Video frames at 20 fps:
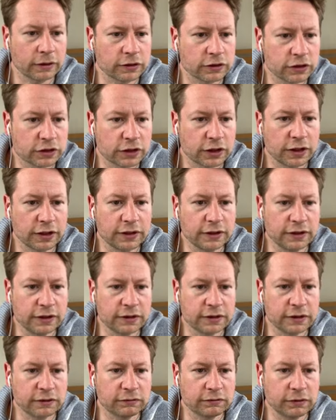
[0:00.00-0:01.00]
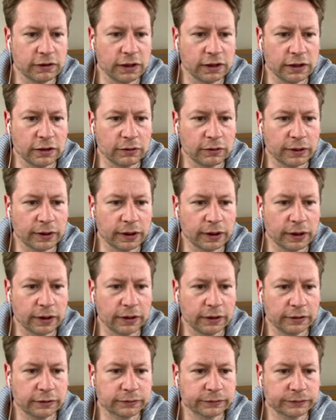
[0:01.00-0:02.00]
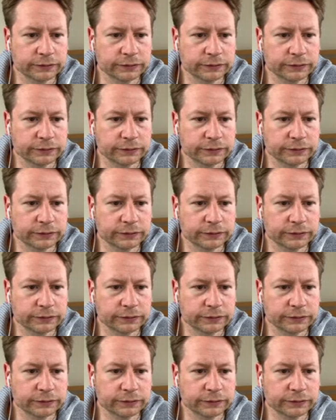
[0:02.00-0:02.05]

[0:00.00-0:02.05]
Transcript: going to shade this in really quickly.